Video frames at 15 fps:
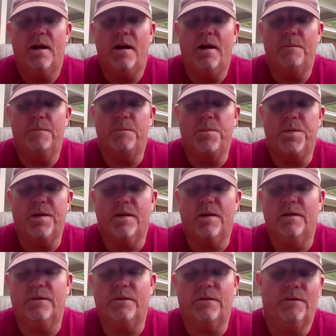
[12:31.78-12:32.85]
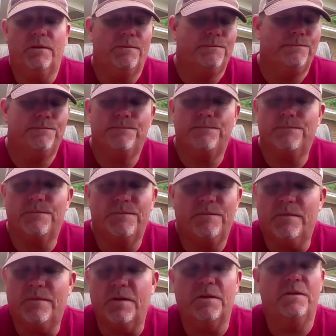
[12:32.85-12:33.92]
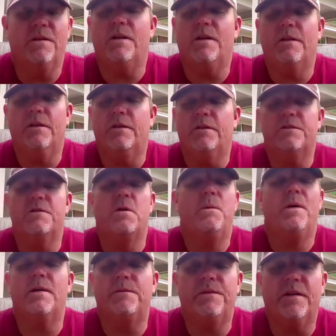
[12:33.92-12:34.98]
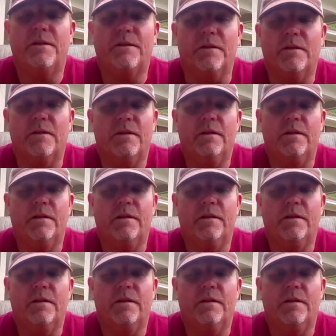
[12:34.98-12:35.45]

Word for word: um, because there's not there's no way to fix it.